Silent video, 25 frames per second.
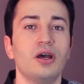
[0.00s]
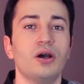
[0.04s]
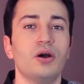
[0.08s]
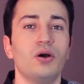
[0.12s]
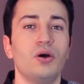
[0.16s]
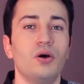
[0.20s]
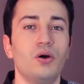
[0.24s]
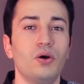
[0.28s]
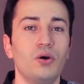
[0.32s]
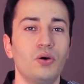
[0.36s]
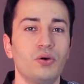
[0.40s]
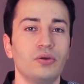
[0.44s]

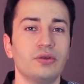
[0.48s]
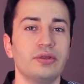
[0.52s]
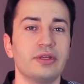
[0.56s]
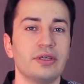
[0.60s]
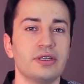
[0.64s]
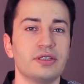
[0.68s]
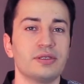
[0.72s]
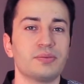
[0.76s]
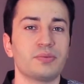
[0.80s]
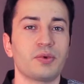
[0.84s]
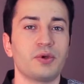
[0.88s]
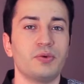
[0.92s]
All
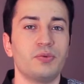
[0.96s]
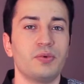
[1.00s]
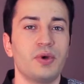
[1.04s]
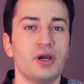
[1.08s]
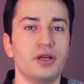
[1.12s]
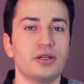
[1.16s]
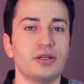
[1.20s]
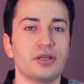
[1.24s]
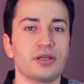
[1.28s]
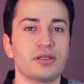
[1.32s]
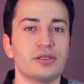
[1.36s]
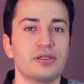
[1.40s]
these
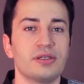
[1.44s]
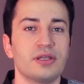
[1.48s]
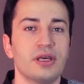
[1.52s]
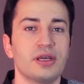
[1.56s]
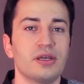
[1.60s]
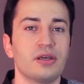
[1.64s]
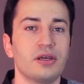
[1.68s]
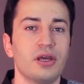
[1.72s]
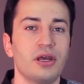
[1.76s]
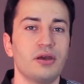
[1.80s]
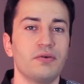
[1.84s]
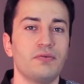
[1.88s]
providers,
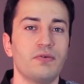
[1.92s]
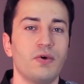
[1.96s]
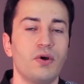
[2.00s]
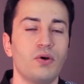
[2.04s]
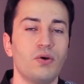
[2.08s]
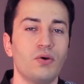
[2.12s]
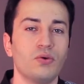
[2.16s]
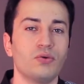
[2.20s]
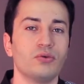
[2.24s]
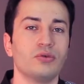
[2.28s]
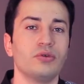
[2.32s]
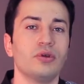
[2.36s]
they have
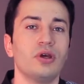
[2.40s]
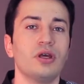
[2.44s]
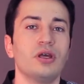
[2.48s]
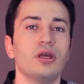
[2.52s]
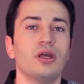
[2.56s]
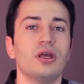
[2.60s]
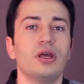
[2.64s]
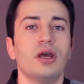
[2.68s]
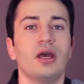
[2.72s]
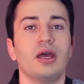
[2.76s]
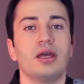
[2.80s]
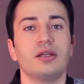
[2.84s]
own
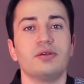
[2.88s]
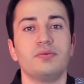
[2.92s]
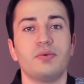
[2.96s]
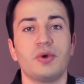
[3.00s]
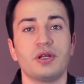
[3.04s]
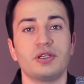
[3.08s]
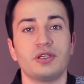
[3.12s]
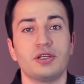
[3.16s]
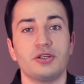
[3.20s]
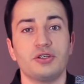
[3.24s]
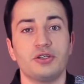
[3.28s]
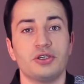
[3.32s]

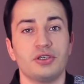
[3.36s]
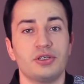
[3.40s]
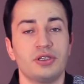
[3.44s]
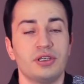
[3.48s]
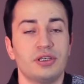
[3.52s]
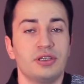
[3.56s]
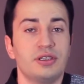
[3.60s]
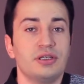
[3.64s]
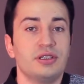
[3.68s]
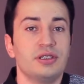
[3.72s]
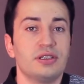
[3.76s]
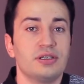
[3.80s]
advantages
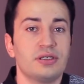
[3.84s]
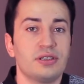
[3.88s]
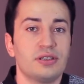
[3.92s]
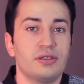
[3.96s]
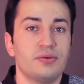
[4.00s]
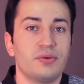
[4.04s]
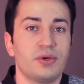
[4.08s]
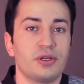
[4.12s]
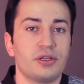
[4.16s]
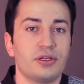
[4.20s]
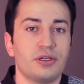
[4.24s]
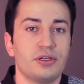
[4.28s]
and
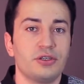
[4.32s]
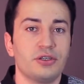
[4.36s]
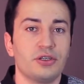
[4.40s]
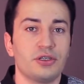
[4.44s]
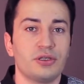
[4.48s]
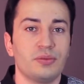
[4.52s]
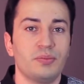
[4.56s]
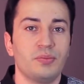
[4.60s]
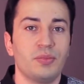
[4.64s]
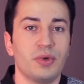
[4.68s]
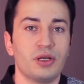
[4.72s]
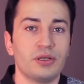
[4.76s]

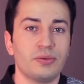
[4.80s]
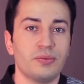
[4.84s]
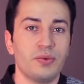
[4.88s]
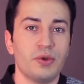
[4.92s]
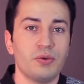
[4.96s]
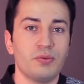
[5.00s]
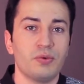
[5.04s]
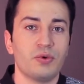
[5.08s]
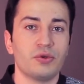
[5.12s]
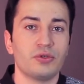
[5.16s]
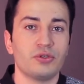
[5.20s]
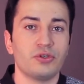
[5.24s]
disadvantages, but
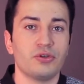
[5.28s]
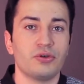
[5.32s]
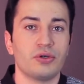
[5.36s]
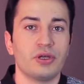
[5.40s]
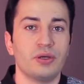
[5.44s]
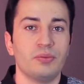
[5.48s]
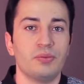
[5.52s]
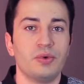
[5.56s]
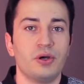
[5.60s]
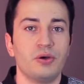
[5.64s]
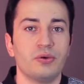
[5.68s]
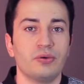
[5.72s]
we won't
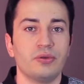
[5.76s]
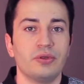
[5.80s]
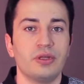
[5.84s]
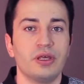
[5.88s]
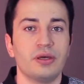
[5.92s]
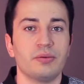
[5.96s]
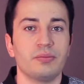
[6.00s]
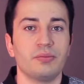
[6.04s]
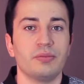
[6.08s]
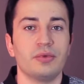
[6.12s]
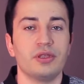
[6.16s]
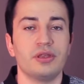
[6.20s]
talk about
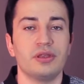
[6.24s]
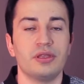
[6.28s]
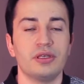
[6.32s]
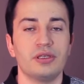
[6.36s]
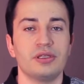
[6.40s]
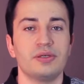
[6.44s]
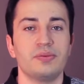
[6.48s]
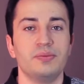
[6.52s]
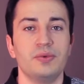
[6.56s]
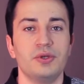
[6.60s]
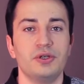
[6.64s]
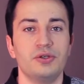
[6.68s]
them in
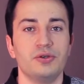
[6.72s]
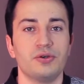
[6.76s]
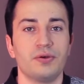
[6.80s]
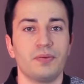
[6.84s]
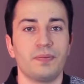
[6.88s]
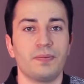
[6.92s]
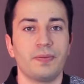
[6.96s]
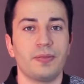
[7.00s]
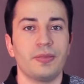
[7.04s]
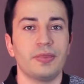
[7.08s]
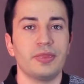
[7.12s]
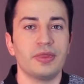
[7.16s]
this
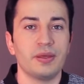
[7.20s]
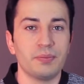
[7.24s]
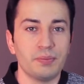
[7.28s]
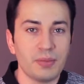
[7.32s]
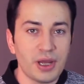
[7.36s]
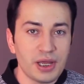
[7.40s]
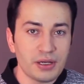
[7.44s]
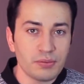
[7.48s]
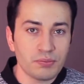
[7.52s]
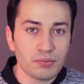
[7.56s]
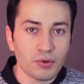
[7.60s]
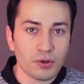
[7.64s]
video. The
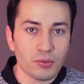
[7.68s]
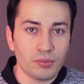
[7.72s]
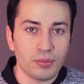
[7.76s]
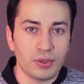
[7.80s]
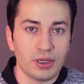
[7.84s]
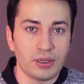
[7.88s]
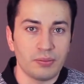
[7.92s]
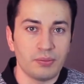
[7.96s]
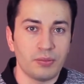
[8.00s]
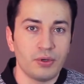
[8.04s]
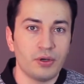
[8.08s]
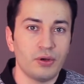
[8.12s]
main
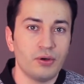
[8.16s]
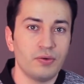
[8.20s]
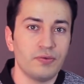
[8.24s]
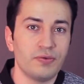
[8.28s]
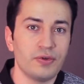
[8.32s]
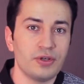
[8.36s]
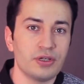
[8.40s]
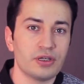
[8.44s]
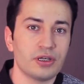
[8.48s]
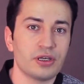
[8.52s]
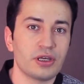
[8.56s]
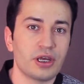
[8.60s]
problem
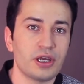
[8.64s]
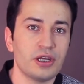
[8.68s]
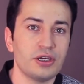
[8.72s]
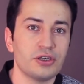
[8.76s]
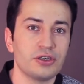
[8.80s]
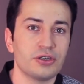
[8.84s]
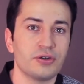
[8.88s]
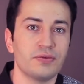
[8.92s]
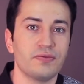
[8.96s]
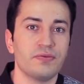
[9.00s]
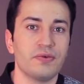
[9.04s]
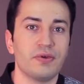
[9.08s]
of
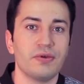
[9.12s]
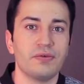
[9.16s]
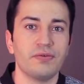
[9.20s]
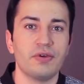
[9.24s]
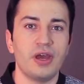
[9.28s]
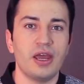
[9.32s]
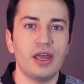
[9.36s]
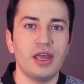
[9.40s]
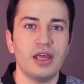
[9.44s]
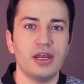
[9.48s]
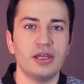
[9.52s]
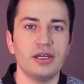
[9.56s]
integration with
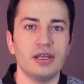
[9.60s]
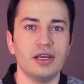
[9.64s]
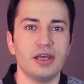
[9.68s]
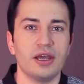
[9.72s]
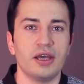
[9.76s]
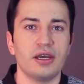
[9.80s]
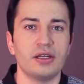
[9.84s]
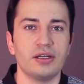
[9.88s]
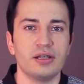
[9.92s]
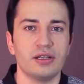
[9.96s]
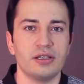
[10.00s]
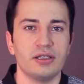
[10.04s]

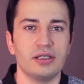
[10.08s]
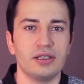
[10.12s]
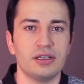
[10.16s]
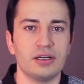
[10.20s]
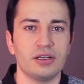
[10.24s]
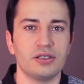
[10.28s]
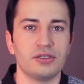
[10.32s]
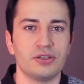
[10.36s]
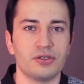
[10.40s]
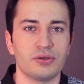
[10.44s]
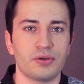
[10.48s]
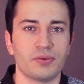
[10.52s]
any
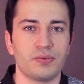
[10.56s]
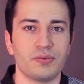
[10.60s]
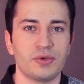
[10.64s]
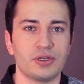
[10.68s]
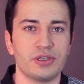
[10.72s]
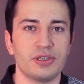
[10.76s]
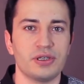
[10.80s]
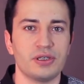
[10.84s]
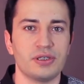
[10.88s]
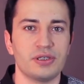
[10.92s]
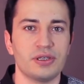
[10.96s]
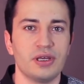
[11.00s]
analytics
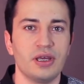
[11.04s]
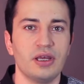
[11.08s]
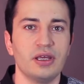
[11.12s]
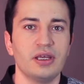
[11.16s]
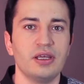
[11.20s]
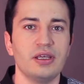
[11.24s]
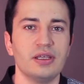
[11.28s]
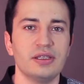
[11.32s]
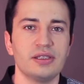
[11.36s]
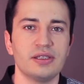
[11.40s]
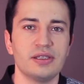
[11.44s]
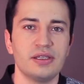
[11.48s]
services
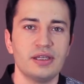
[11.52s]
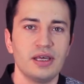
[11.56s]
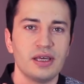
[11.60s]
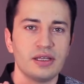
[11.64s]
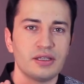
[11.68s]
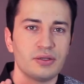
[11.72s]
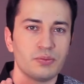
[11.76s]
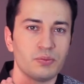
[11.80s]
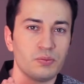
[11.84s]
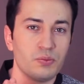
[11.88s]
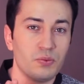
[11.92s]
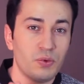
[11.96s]
is
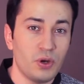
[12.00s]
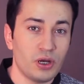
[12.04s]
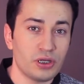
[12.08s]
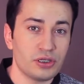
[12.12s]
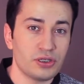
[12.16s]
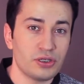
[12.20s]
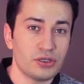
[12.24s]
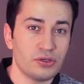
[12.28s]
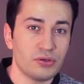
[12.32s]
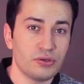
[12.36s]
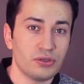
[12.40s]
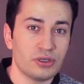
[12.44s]
that
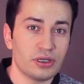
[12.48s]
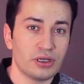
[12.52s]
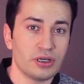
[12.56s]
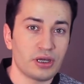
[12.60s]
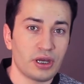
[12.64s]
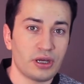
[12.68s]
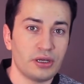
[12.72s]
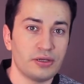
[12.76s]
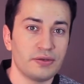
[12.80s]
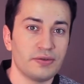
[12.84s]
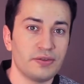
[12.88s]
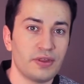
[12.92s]
once you
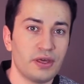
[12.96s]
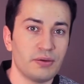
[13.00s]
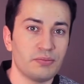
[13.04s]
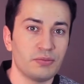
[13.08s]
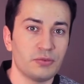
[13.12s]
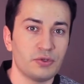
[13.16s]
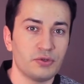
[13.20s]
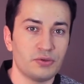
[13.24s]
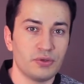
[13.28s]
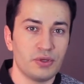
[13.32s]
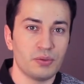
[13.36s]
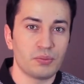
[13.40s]
integrate
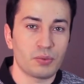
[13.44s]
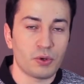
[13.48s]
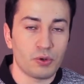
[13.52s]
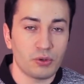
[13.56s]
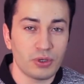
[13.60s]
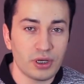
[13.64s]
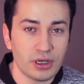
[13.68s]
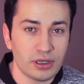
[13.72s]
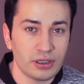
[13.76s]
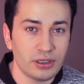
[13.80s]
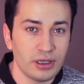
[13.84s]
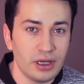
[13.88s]
them to the
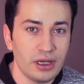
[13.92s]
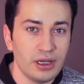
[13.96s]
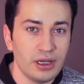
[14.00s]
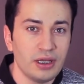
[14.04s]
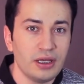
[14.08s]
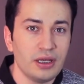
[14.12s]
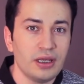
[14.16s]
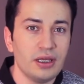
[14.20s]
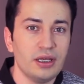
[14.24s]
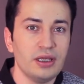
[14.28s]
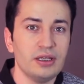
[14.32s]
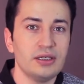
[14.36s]
product,
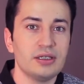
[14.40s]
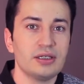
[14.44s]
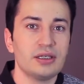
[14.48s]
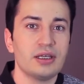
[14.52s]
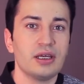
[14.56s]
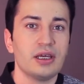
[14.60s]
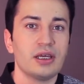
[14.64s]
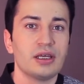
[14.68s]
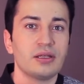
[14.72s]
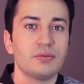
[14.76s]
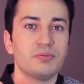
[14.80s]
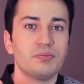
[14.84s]
it
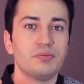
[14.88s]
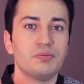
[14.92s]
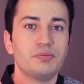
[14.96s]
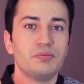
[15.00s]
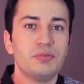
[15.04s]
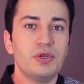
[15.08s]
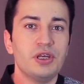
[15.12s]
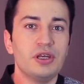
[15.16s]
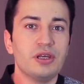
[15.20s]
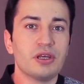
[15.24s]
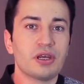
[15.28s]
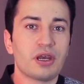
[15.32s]
can
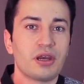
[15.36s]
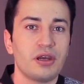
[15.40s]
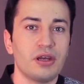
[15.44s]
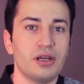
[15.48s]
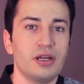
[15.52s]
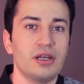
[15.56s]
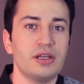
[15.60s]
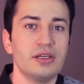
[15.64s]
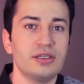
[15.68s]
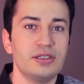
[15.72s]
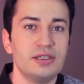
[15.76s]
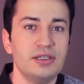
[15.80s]
be
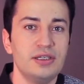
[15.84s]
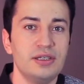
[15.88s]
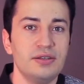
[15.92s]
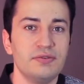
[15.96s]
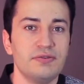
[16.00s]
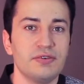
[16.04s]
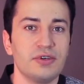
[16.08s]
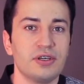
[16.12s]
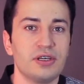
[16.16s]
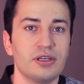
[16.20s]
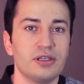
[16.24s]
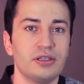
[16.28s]
really
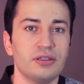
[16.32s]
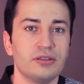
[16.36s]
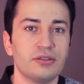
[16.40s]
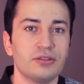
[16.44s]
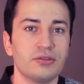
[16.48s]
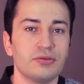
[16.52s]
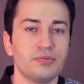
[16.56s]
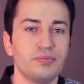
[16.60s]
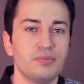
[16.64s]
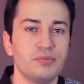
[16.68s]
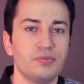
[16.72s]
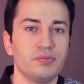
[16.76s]
difficult
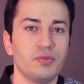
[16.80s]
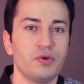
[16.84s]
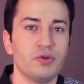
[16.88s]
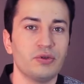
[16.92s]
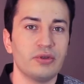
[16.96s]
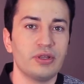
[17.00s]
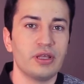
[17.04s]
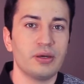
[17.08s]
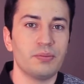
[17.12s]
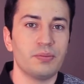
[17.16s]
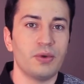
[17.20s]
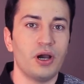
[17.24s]
to
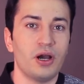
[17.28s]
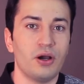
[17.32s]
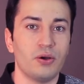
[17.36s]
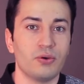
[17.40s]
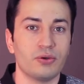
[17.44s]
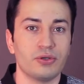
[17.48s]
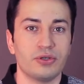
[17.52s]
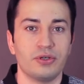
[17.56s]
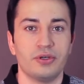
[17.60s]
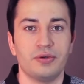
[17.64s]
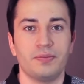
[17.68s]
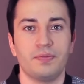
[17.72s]
pull them
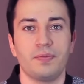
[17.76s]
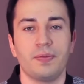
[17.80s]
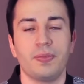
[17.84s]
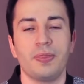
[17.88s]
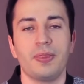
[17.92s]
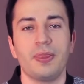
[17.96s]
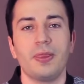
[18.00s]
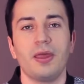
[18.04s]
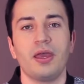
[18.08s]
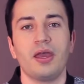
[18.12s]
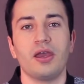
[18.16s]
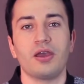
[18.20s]
out.
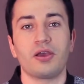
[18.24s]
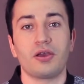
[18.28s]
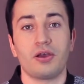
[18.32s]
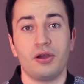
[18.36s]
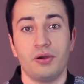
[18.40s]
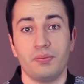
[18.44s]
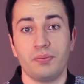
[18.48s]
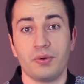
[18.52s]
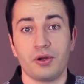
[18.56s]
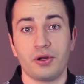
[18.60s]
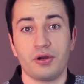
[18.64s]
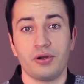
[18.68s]
A
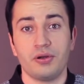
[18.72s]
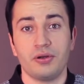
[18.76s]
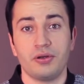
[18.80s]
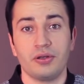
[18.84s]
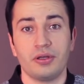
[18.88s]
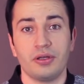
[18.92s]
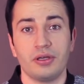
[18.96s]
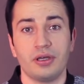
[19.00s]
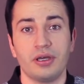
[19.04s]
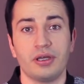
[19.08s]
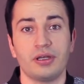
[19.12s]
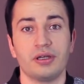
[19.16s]
wrapper
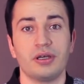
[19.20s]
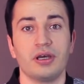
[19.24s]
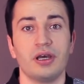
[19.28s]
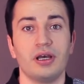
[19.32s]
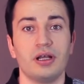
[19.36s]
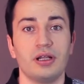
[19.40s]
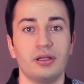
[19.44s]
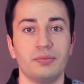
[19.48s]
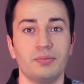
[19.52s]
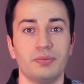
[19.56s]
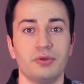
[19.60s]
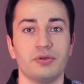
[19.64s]
can
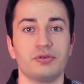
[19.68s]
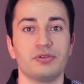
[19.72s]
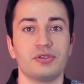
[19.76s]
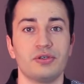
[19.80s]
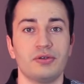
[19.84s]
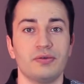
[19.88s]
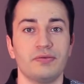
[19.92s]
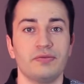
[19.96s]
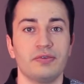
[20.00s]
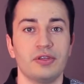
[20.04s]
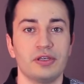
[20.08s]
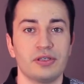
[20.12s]
help you
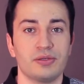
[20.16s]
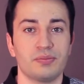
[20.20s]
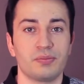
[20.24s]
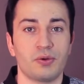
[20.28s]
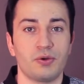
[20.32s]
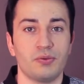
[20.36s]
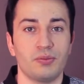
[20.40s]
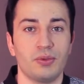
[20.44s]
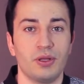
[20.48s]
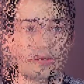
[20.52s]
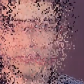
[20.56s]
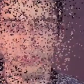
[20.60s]
solve this
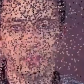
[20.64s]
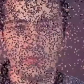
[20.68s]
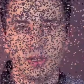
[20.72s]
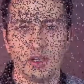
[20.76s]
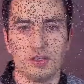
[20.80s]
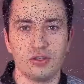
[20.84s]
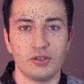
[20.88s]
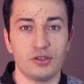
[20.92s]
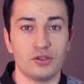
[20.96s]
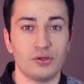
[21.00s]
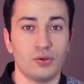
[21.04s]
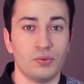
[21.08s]
problem.
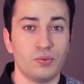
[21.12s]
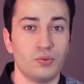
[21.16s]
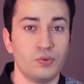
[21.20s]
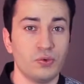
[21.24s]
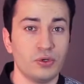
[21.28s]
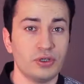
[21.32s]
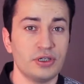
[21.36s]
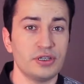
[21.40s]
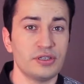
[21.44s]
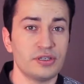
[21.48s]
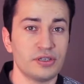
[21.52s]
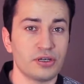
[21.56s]
So
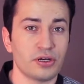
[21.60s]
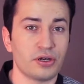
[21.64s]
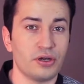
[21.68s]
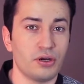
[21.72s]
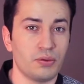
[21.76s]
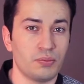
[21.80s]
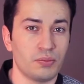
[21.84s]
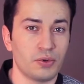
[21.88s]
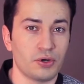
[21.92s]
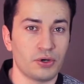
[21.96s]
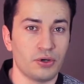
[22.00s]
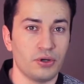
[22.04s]
what is a
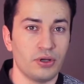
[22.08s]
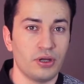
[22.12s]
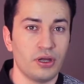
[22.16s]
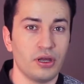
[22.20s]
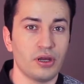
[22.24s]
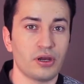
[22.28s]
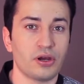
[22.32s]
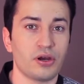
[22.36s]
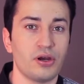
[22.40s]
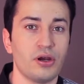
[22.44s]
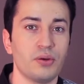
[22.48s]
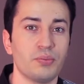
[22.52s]
wrapper?
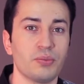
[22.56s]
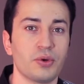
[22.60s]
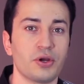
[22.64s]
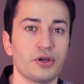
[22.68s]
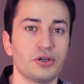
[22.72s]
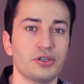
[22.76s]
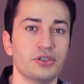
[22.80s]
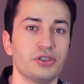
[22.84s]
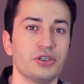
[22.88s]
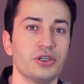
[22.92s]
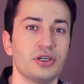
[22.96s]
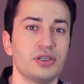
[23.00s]
A
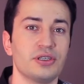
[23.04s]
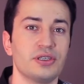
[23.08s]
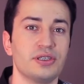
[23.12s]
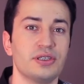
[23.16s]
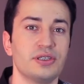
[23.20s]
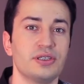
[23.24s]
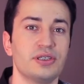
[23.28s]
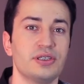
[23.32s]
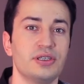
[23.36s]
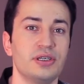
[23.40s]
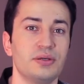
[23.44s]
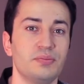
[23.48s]
wrapper is
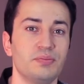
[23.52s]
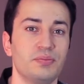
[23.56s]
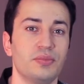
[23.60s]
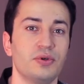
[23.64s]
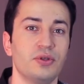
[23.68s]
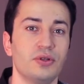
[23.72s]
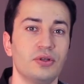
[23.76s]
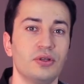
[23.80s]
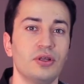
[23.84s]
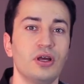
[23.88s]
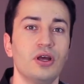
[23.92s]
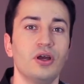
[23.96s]
just
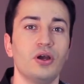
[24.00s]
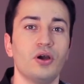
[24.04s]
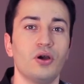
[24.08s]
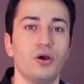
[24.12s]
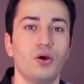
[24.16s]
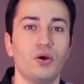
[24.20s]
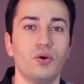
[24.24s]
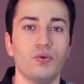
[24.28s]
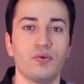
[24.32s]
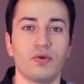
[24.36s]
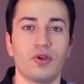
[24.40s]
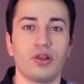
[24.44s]
simple
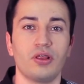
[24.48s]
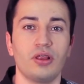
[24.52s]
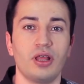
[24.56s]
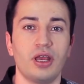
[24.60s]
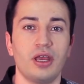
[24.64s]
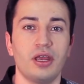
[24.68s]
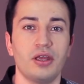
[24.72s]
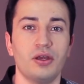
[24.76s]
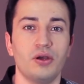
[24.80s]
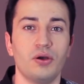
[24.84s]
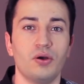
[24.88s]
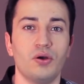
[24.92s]

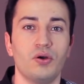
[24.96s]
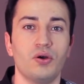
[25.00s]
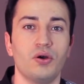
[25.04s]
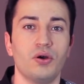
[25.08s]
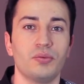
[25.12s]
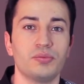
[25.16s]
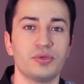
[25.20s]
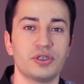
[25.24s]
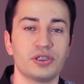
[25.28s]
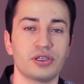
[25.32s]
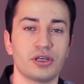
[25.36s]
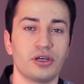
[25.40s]
overlay
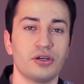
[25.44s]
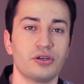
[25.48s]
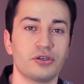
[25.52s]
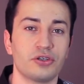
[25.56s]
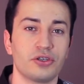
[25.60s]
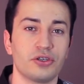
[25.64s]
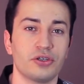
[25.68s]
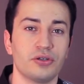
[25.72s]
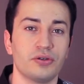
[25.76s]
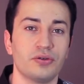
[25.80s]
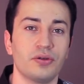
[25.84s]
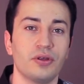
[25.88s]
or
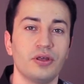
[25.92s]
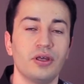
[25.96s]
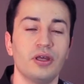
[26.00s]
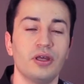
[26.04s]
abstraction